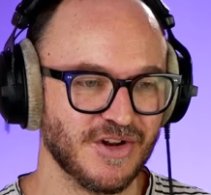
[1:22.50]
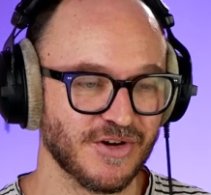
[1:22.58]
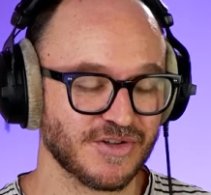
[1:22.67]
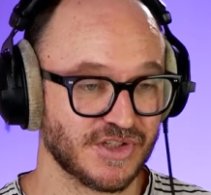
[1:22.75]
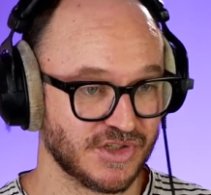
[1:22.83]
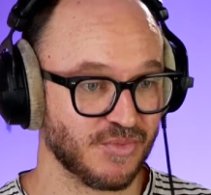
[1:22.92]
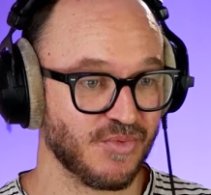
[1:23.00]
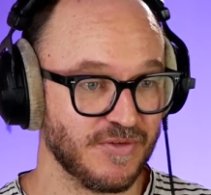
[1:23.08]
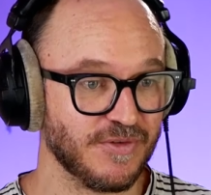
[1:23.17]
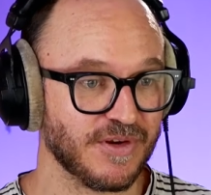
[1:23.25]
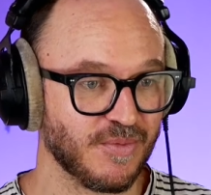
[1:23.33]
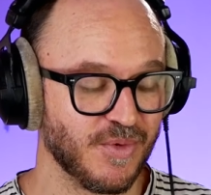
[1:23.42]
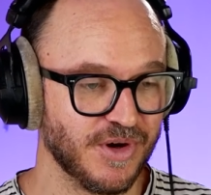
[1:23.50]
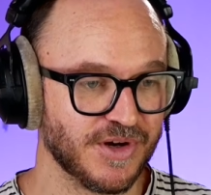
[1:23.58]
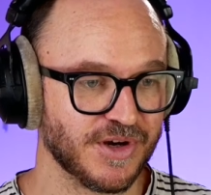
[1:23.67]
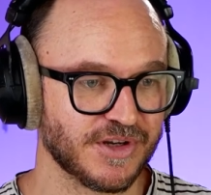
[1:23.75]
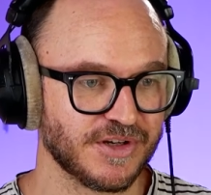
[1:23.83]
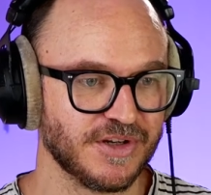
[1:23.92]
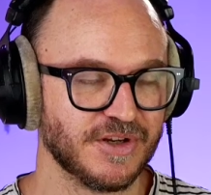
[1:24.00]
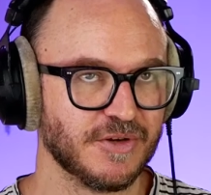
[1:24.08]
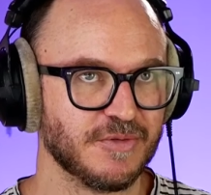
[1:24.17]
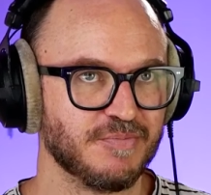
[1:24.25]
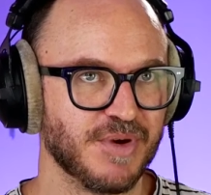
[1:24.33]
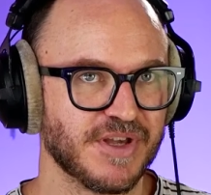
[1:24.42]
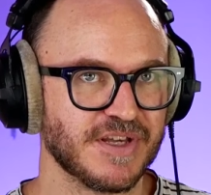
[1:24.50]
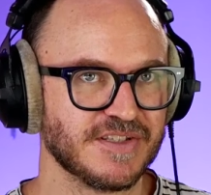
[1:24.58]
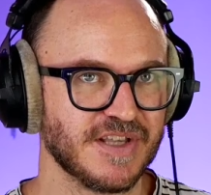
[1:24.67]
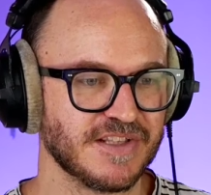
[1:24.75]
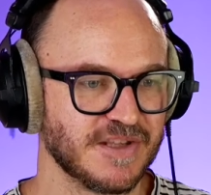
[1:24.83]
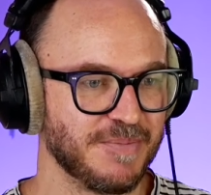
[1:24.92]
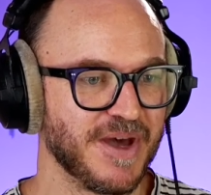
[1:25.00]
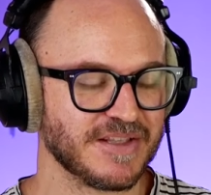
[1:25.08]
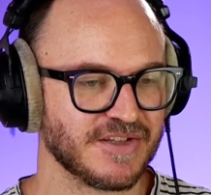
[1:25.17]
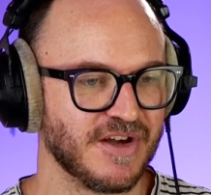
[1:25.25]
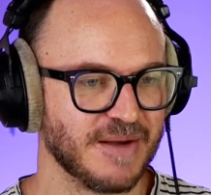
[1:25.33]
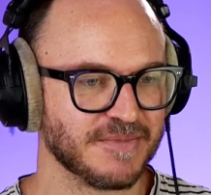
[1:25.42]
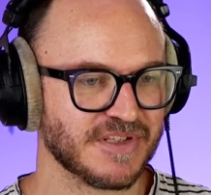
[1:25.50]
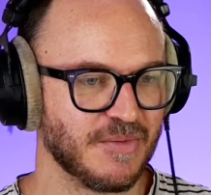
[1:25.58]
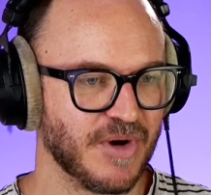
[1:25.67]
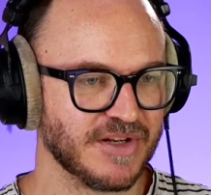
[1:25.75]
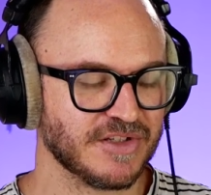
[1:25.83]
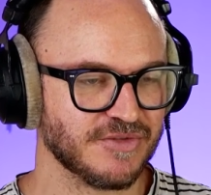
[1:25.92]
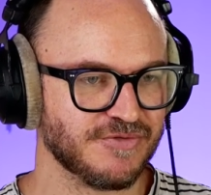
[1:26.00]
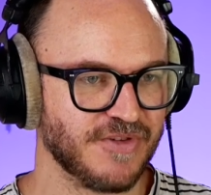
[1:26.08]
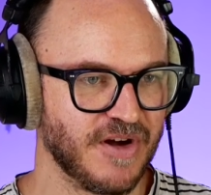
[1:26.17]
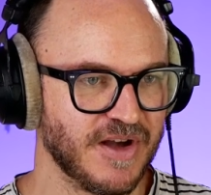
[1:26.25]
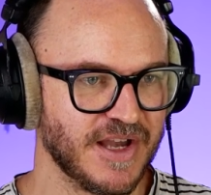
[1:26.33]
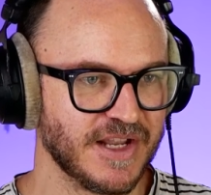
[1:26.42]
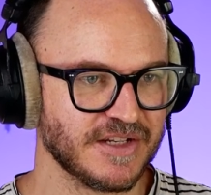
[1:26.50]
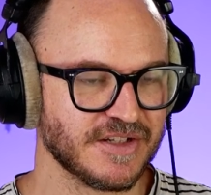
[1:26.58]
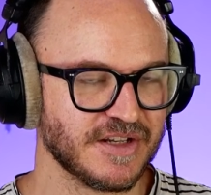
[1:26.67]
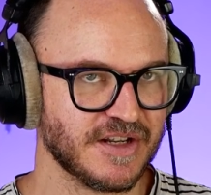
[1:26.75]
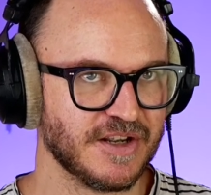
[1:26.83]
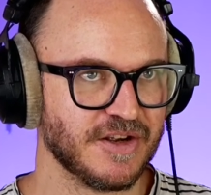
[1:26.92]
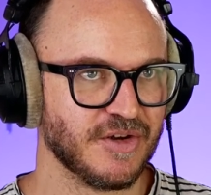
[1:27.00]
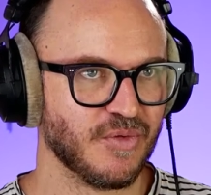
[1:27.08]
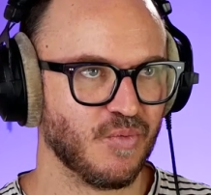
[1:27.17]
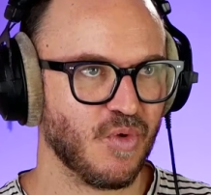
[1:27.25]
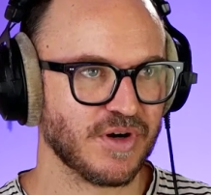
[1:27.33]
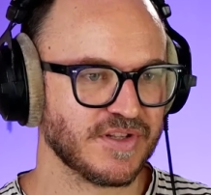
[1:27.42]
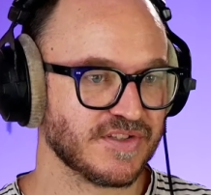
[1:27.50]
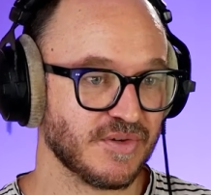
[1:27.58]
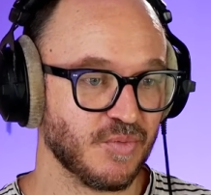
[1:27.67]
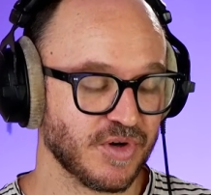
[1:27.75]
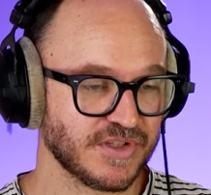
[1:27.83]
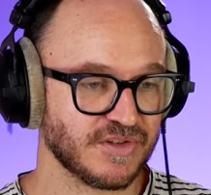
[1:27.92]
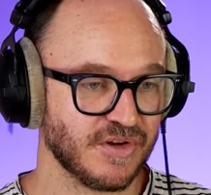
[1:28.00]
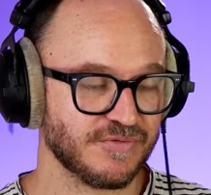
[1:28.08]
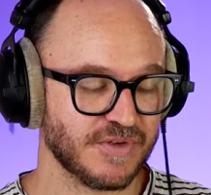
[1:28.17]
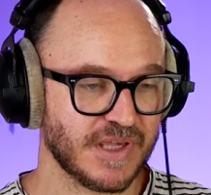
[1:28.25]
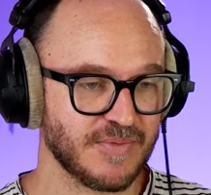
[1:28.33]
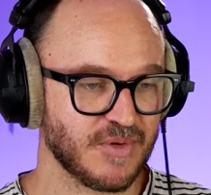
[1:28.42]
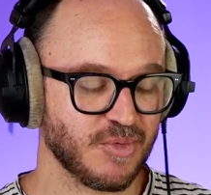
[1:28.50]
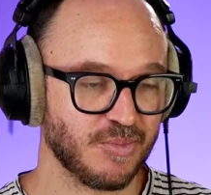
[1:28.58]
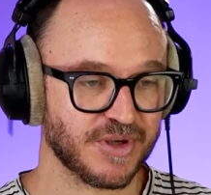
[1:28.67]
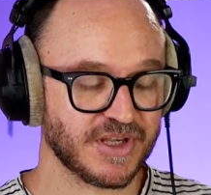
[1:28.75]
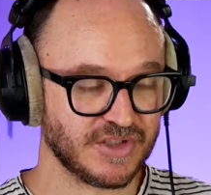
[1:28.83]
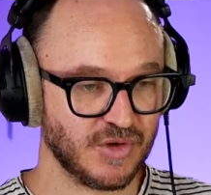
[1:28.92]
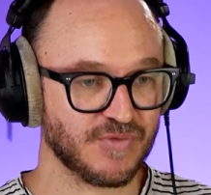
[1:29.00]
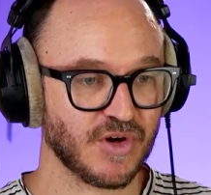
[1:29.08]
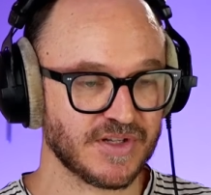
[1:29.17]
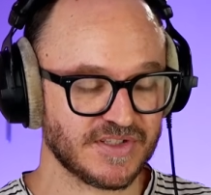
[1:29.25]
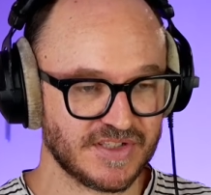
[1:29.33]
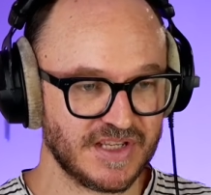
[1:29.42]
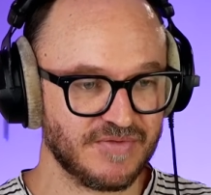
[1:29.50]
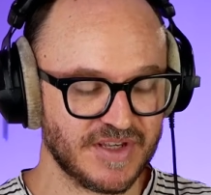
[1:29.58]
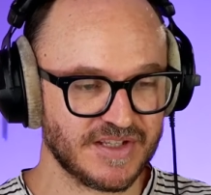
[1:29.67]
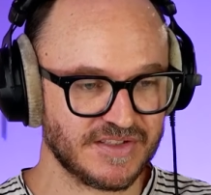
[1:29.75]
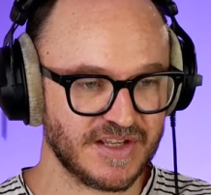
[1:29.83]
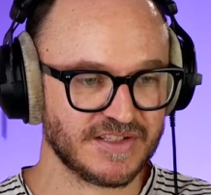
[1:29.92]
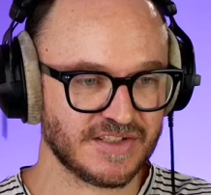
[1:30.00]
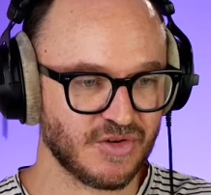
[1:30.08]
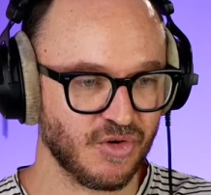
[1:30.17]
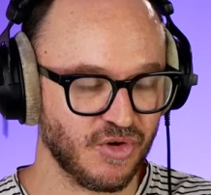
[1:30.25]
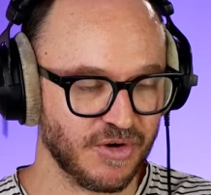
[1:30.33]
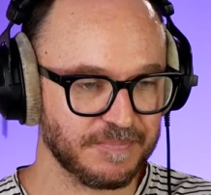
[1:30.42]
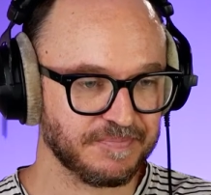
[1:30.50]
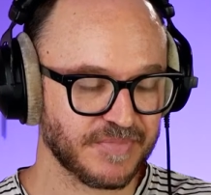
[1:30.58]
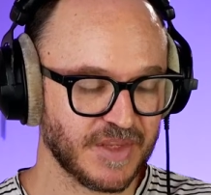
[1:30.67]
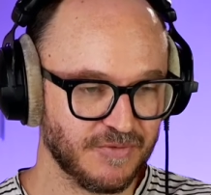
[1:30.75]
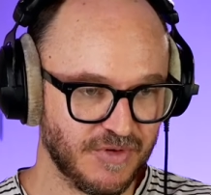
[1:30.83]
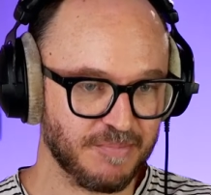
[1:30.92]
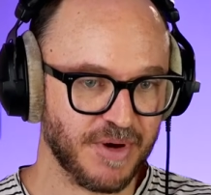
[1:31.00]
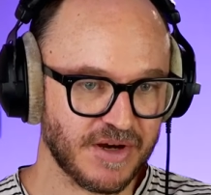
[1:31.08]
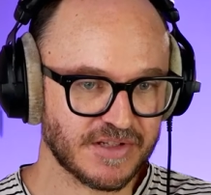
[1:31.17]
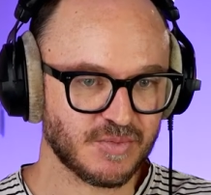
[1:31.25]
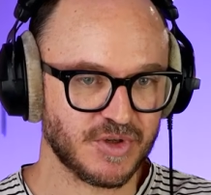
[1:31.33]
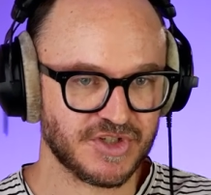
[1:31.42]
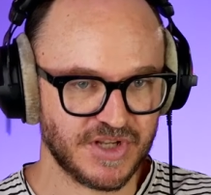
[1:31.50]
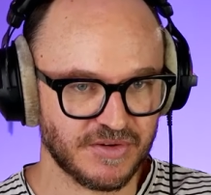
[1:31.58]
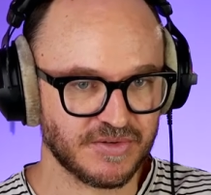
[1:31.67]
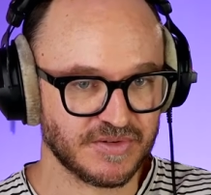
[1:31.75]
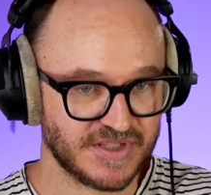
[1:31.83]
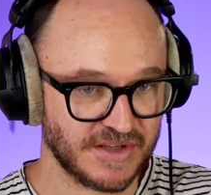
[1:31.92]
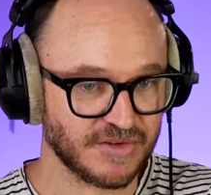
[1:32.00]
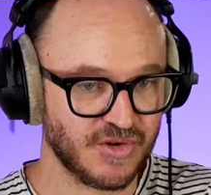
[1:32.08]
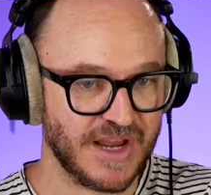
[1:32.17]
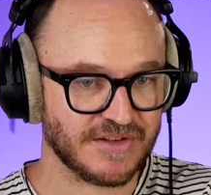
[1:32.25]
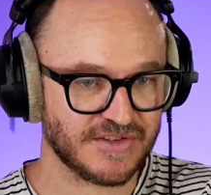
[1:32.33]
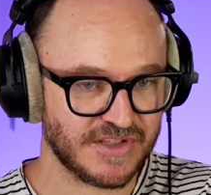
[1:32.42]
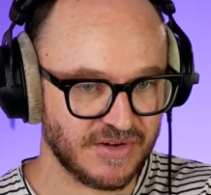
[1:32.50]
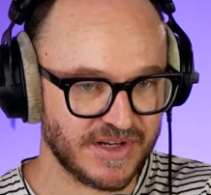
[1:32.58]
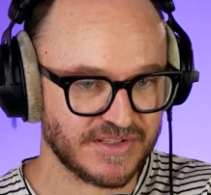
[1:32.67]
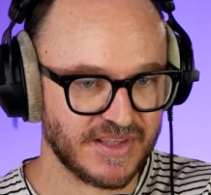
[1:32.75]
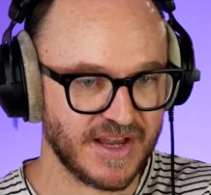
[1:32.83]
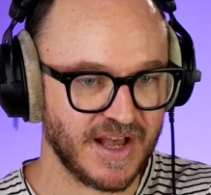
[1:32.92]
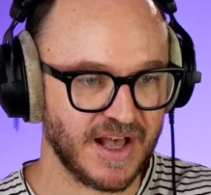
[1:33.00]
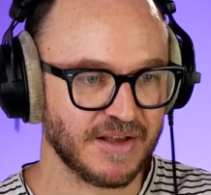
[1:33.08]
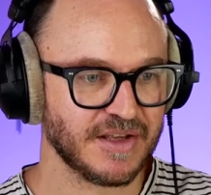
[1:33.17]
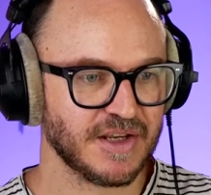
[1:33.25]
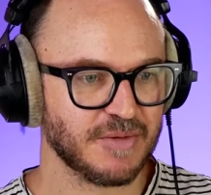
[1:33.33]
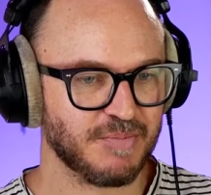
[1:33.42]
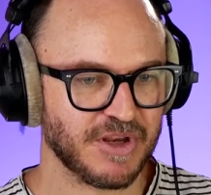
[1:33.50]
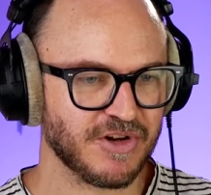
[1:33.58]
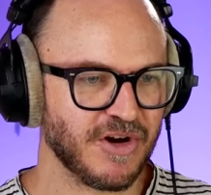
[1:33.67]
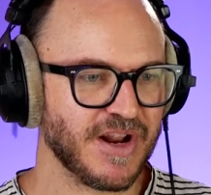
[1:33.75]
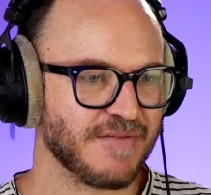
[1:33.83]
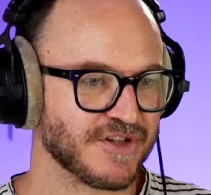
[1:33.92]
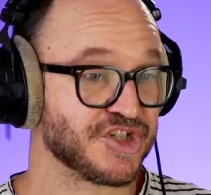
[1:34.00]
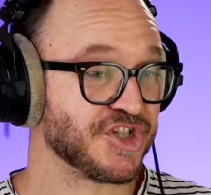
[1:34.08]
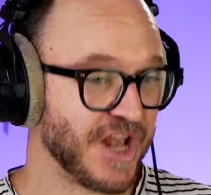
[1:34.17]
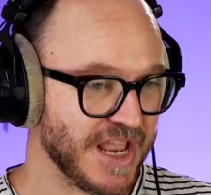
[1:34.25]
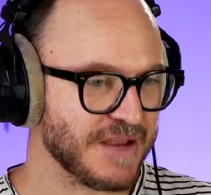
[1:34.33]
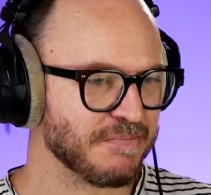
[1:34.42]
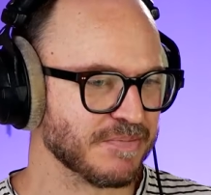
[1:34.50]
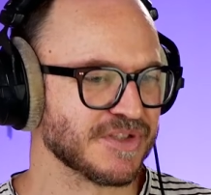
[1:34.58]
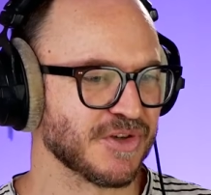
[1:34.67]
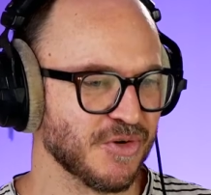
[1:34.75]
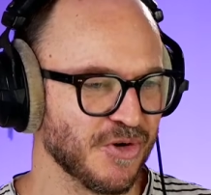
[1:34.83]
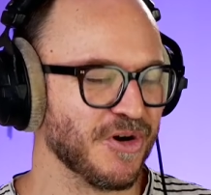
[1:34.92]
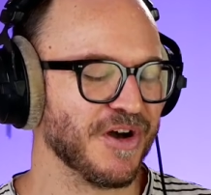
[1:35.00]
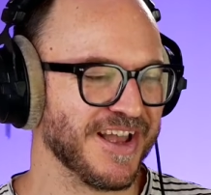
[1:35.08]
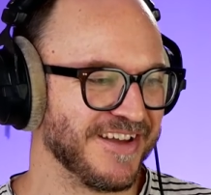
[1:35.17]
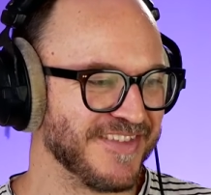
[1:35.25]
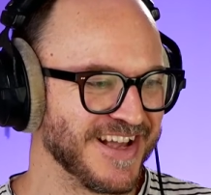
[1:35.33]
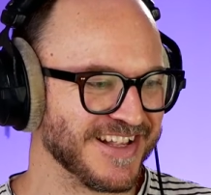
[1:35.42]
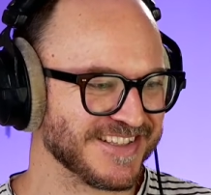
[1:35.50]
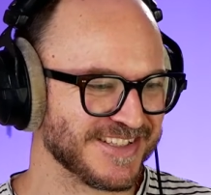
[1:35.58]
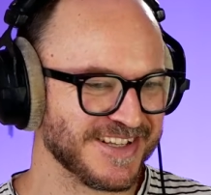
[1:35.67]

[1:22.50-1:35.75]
terrific work, because it's about time someone defined what is and what is not forgivable, because you've got a CVSS score for bugs, which tells you how serious they are, but you don't have a shame score. And that's